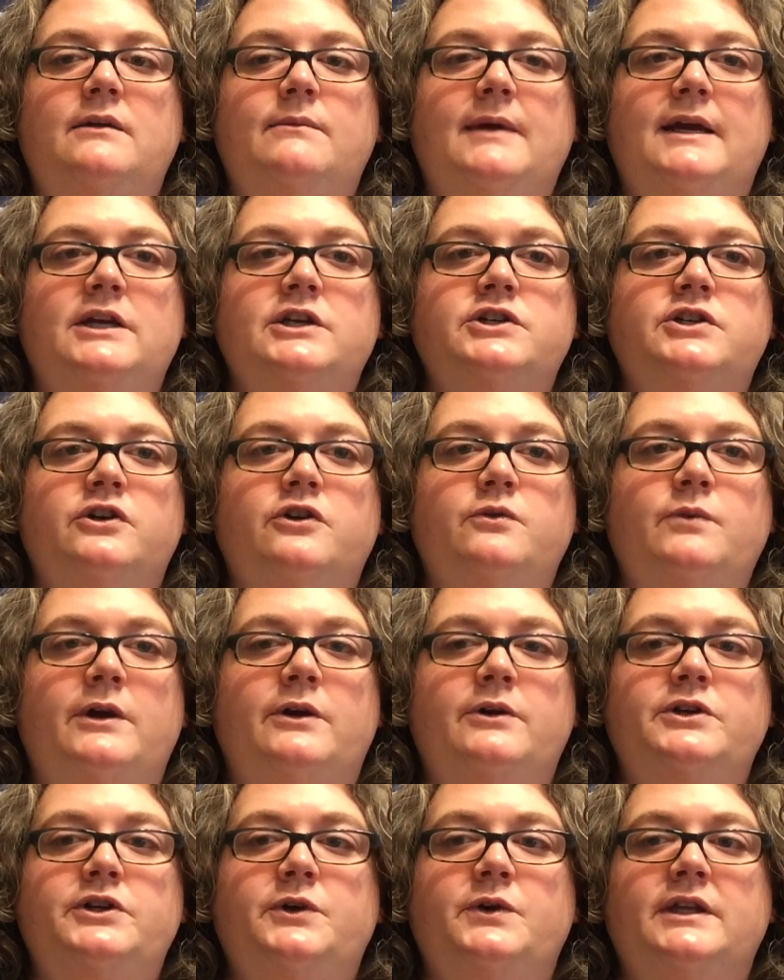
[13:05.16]
to make sure we
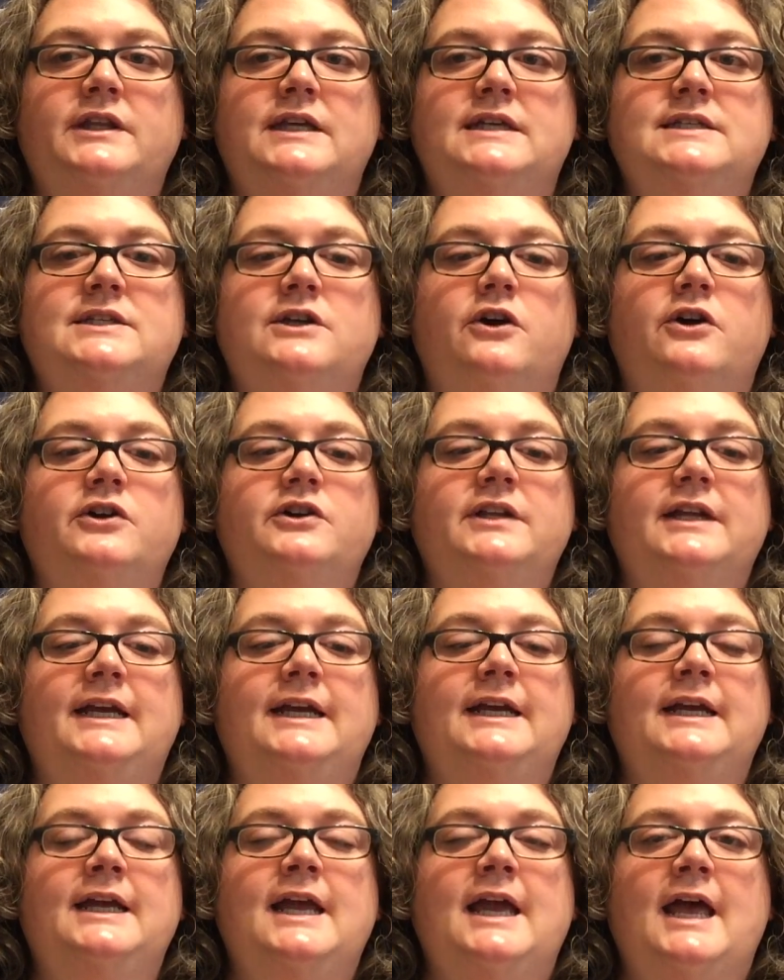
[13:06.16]
were doing this
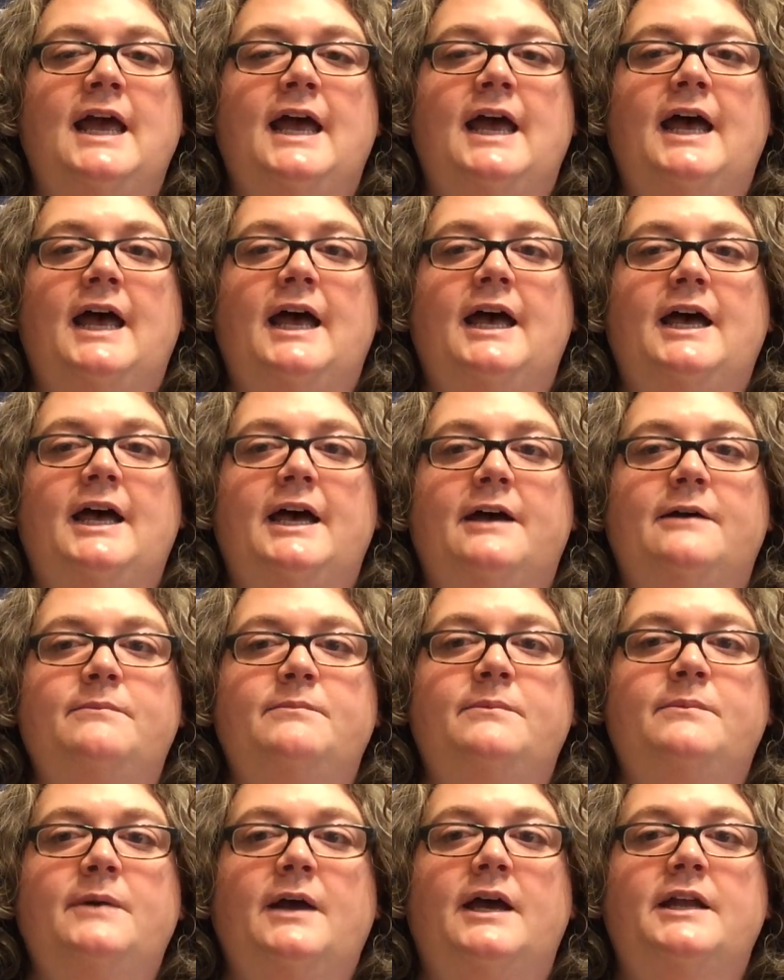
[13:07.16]
early
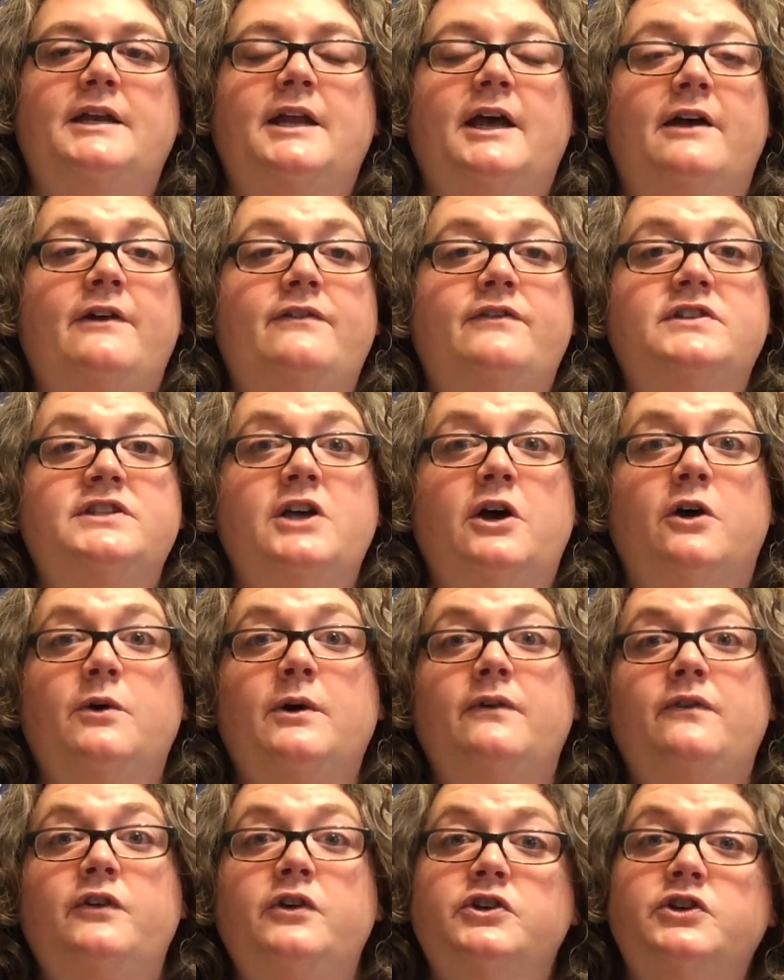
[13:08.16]
enough. So
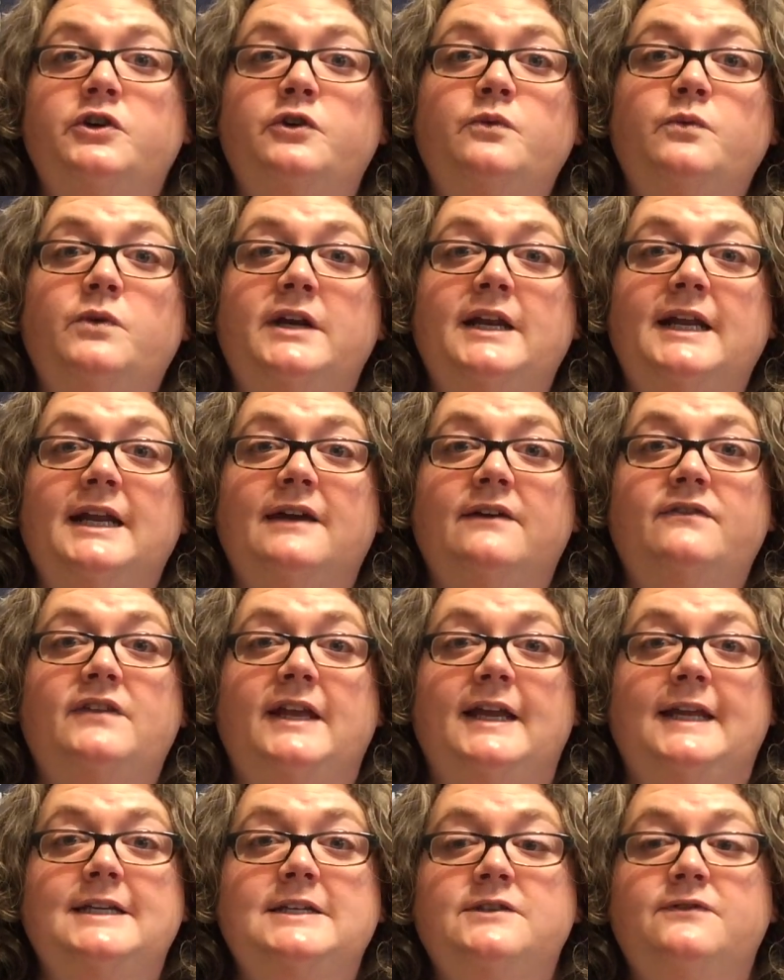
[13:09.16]
if you do want to give
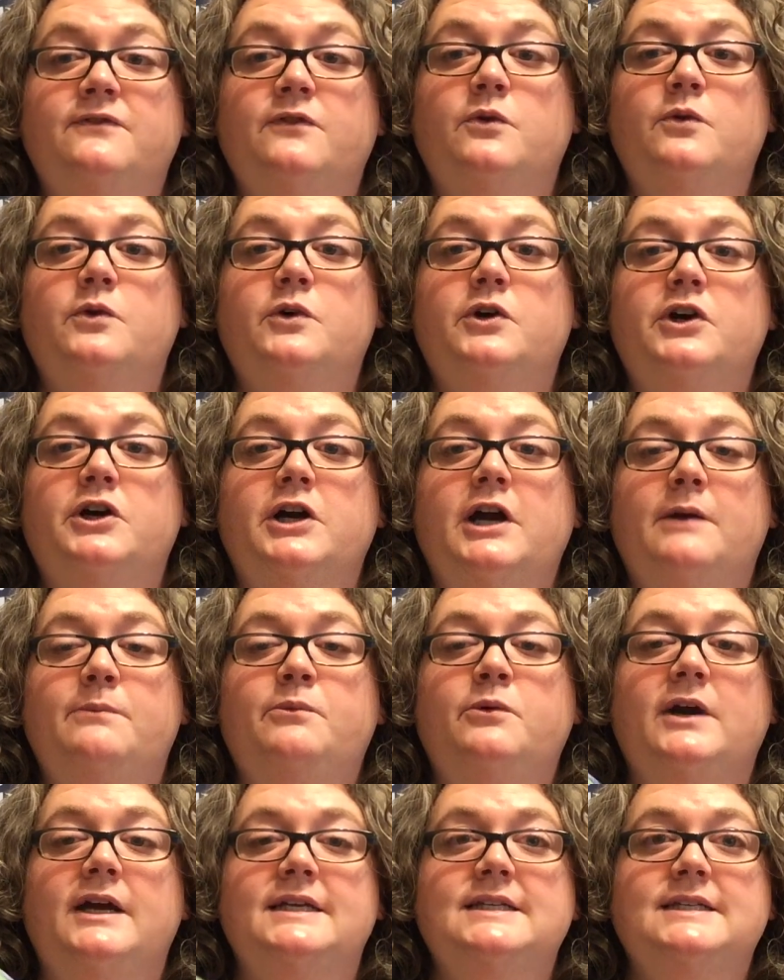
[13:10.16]
these for a
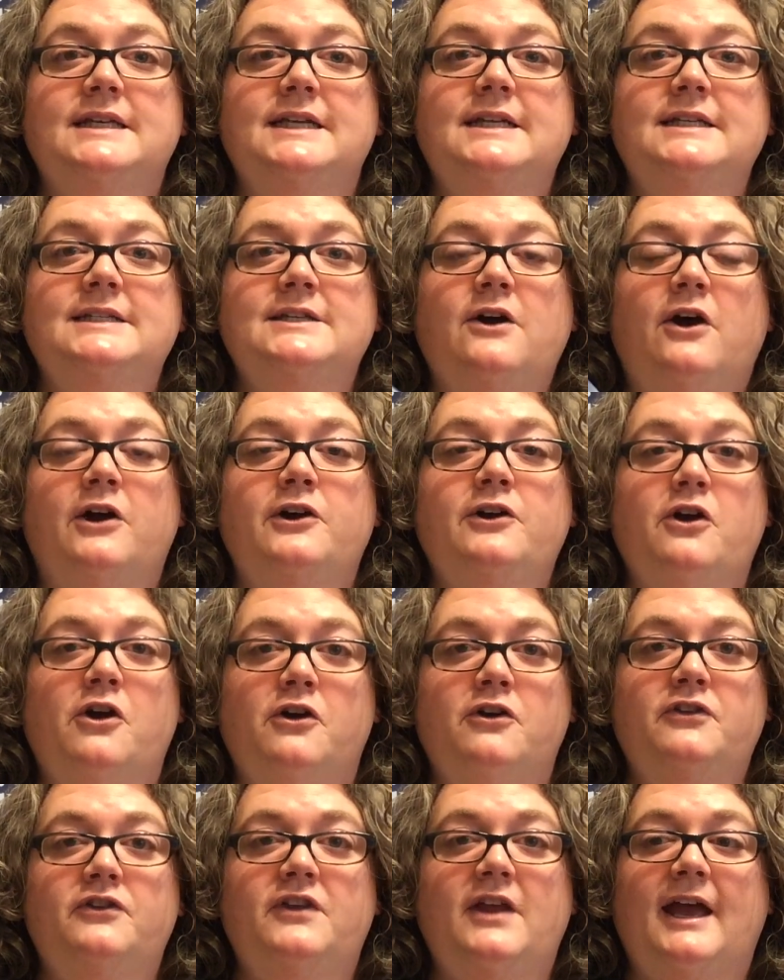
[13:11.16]
present on
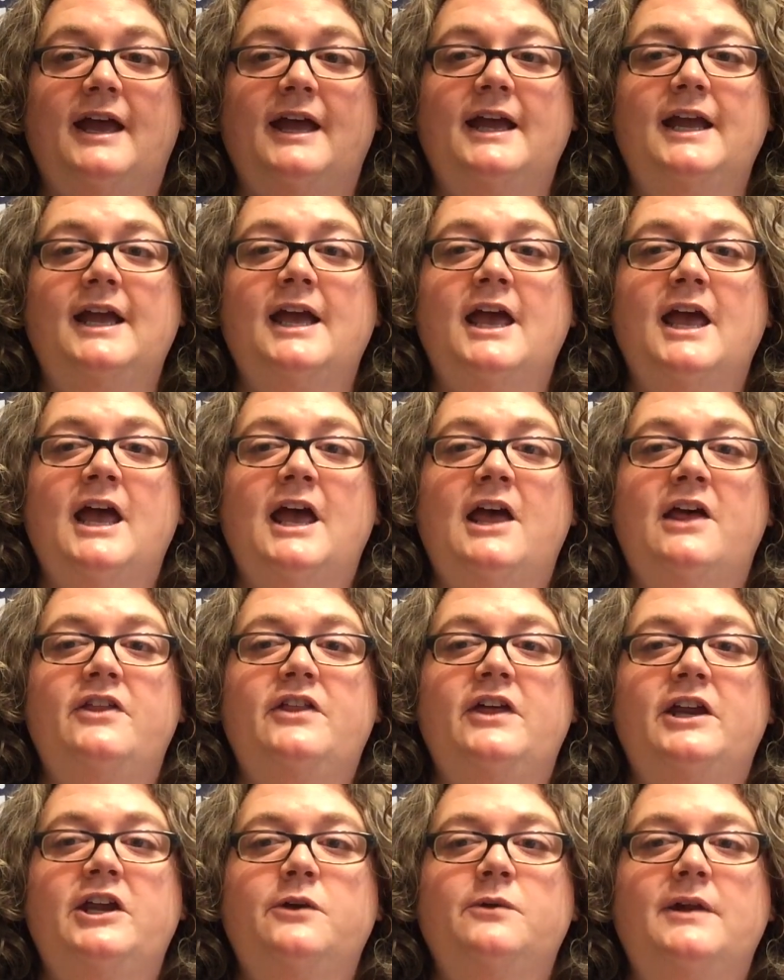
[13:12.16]
Earth Day,
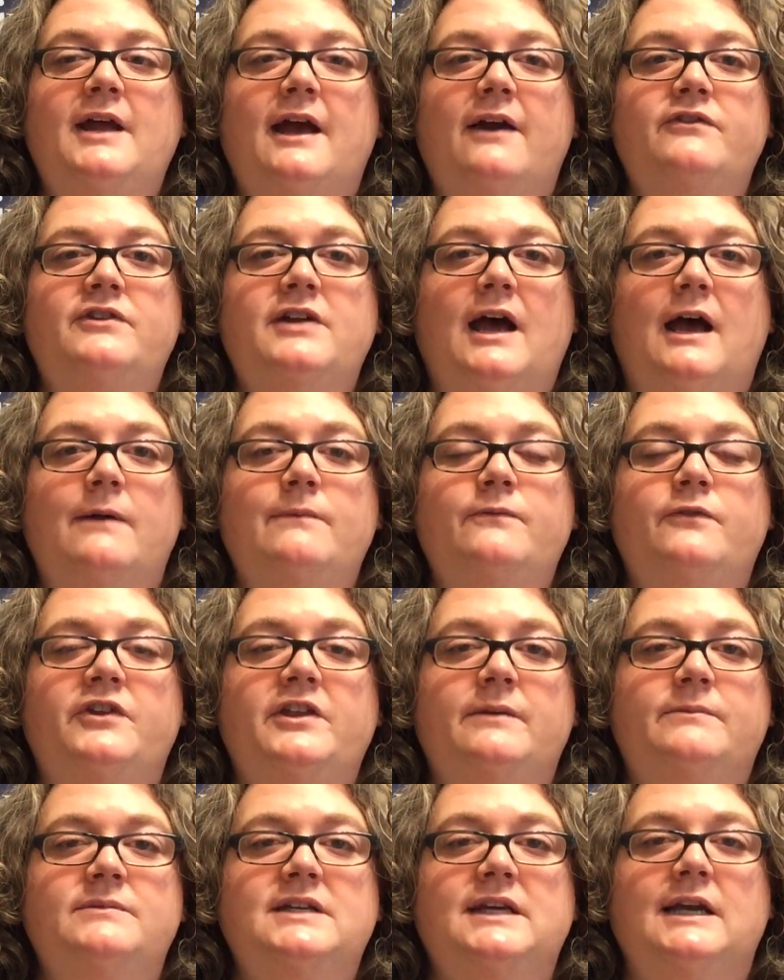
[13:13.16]
then you would have time for
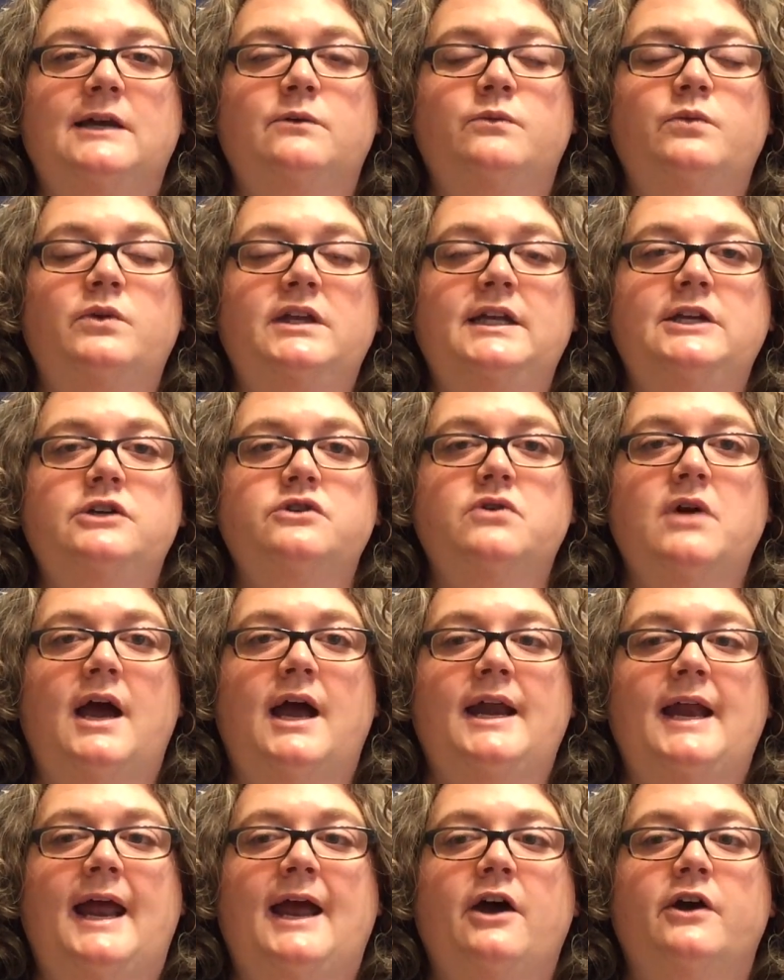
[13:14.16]
them to get really
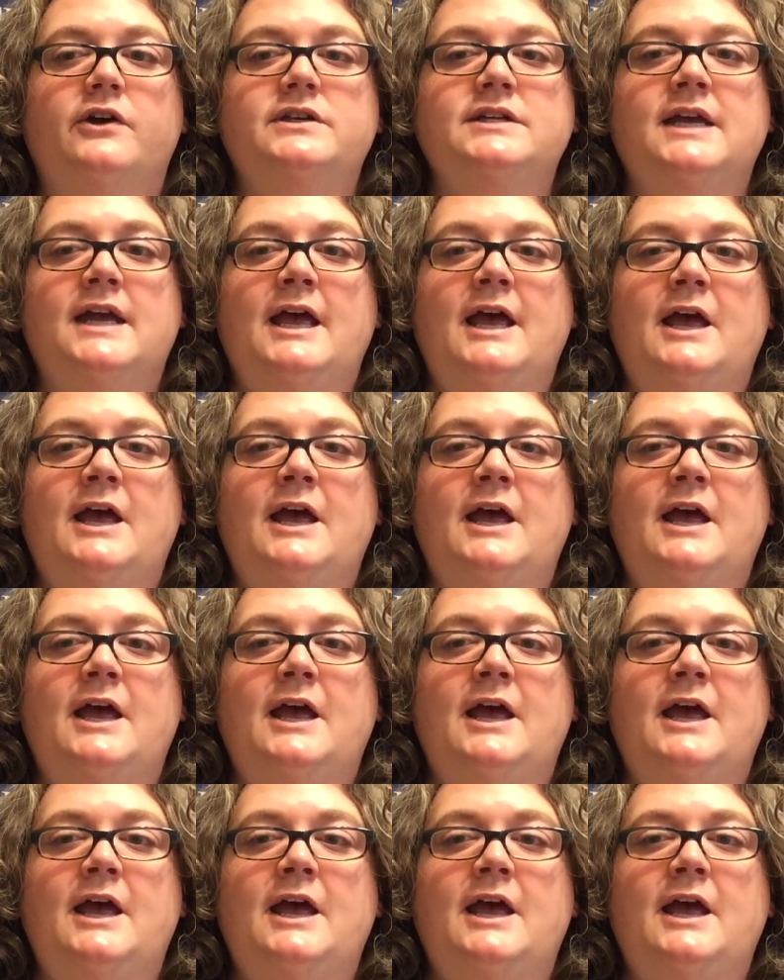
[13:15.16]
dried out.